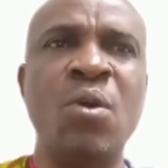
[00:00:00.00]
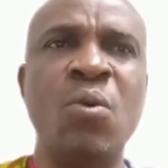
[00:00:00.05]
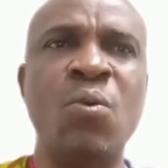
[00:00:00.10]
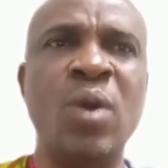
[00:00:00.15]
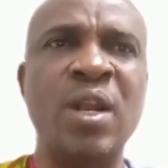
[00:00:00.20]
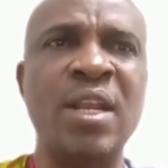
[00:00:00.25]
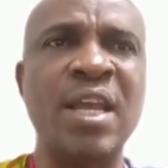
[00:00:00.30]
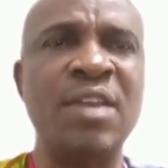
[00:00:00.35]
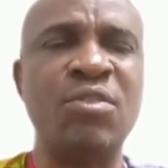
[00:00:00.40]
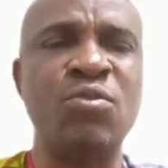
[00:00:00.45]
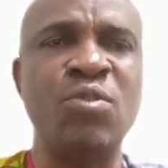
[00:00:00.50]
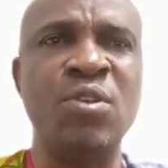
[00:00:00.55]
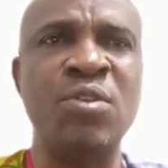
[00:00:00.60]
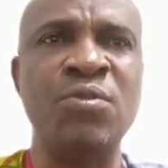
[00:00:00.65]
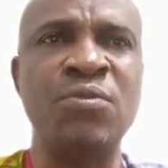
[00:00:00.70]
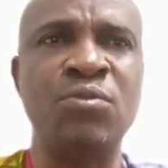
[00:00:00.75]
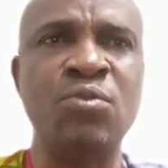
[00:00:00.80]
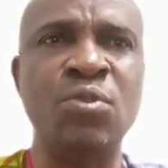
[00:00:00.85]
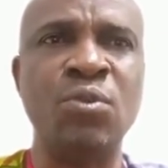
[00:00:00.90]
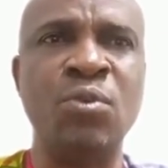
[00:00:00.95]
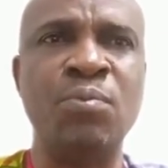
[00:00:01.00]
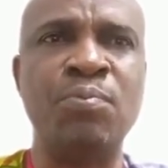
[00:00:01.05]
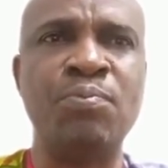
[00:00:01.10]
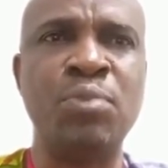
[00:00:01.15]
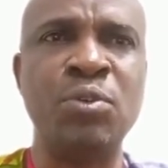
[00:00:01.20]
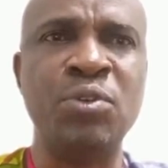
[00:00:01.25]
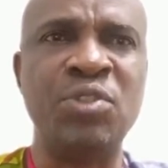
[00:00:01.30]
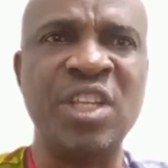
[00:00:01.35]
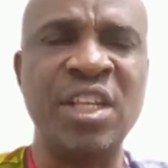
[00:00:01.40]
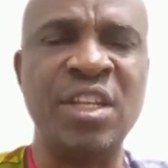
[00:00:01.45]
whether to
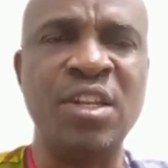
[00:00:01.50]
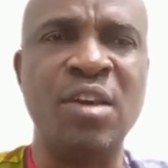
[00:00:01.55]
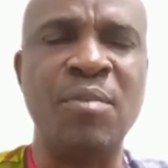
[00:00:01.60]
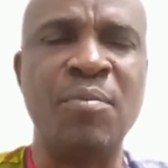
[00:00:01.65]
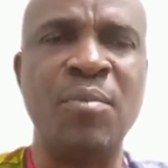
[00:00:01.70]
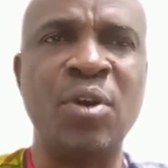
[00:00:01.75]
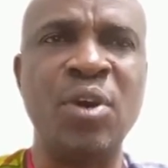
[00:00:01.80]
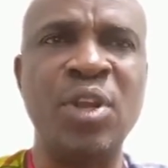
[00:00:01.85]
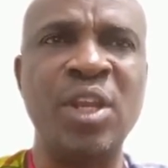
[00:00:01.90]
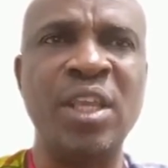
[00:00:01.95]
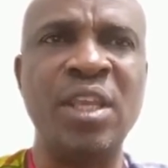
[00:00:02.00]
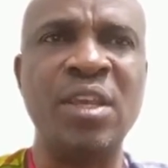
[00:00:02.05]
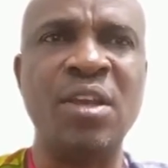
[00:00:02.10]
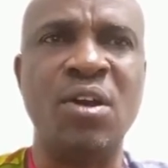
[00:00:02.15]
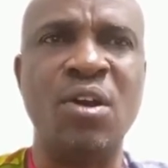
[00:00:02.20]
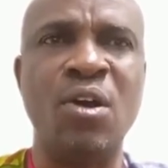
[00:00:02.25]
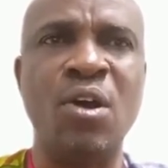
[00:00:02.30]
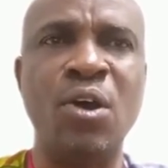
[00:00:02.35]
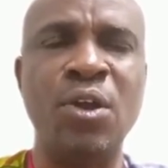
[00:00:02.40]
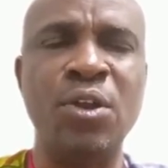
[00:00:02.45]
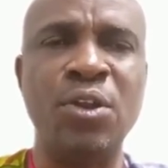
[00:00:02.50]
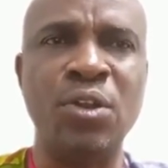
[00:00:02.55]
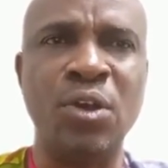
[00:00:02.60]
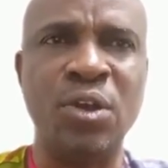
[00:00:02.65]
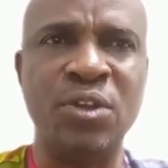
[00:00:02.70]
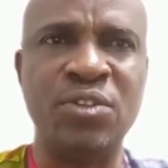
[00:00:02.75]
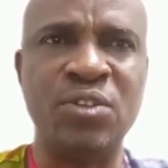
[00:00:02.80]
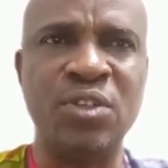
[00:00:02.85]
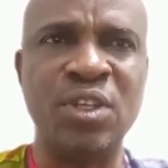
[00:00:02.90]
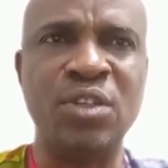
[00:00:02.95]
put in your money or
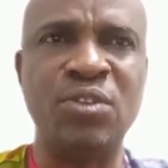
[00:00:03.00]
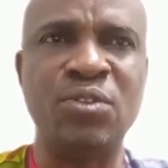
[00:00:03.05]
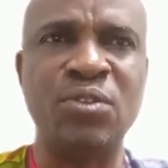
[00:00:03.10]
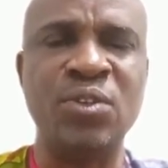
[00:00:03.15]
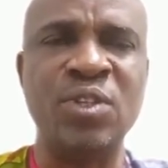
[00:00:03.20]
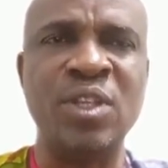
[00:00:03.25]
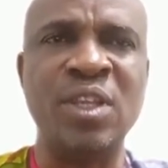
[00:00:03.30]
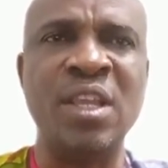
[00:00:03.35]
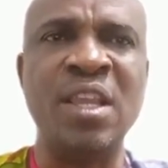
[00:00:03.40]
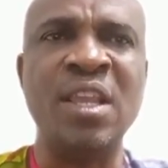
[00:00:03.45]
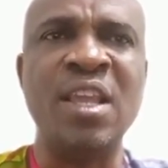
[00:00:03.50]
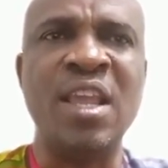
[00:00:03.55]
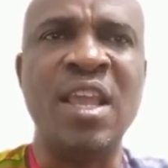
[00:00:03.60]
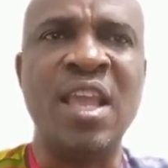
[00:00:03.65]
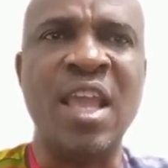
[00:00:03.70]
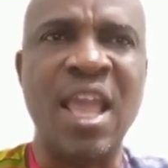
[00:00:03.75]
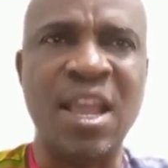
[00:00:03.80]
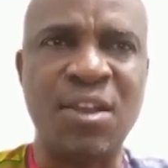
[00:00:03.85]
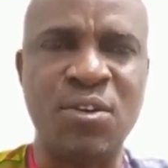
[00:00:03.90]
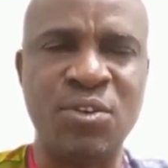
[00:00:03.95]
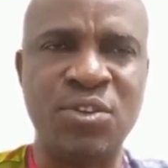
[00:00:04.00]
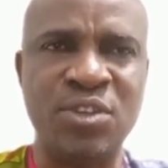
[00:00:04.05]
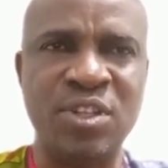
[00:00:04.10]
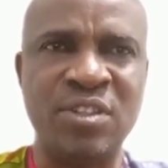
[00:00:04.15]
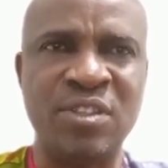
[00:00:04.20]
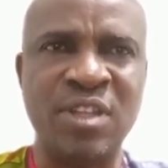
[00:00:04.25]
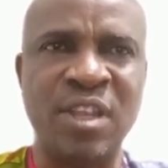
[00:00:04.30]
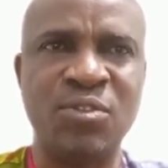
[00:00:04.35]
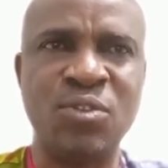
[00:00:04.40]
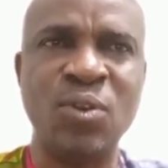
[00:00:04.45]
not into the
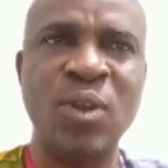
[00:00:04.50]
ecosystem.